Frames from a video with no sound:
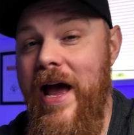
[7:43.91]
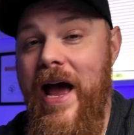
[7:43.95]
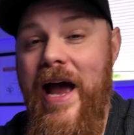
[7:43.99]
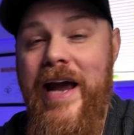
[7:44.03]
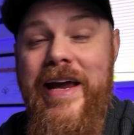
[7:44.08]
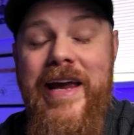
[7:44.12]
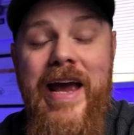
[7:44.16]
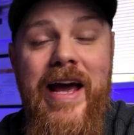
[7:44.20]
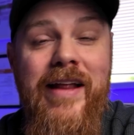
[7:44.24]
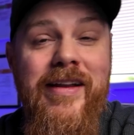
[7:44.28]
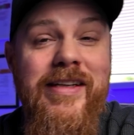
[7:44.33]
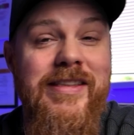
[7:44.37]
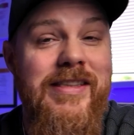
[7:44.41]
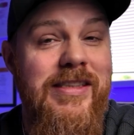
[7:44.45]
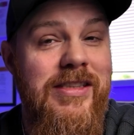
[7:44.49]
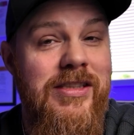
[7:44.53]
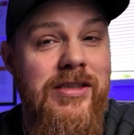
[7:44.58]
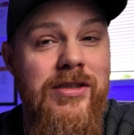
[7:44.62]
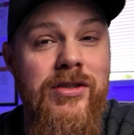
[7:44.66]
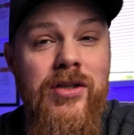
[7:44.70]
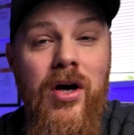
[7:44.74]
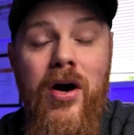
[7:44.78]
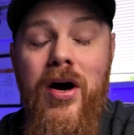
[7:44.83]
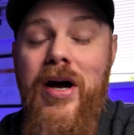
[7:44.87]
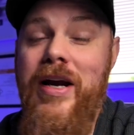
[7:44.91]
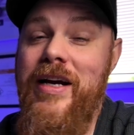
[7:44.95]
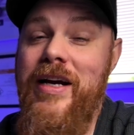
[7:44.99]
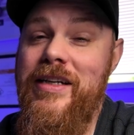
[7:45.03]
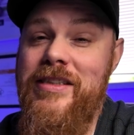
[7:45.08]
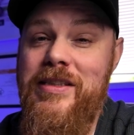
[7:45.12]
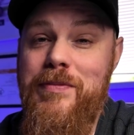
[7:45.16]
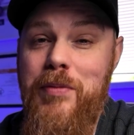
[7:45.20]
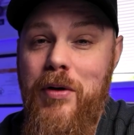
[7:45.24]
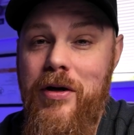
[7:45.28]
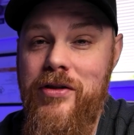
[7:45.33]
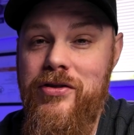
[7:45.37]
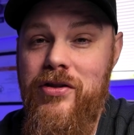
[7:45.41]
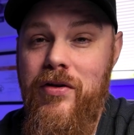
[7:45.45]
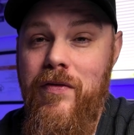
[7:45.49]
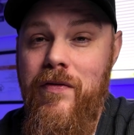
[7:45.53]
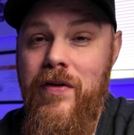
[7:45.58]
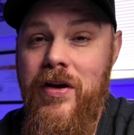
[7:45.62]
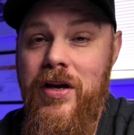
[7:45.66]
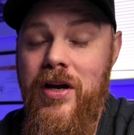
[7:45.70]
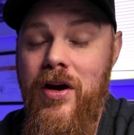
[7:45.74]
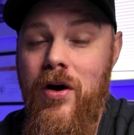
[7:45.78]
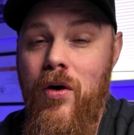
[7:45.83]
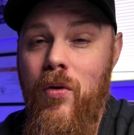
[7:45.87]
Again, this is not a sponsored
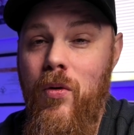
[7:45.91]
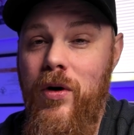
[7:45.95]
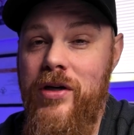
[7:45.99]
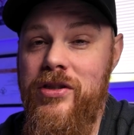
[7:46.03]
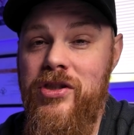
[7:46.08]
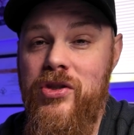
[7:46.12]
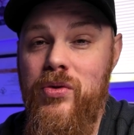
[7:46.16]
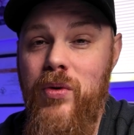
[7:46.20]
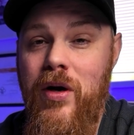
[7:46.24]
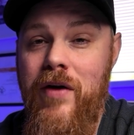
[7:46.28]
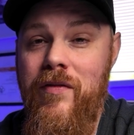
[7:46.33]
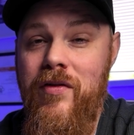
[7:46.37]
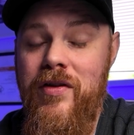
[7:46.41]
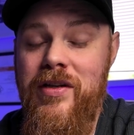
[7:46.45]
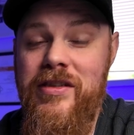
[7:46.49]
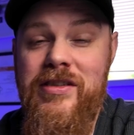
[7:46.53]
video whatsoever.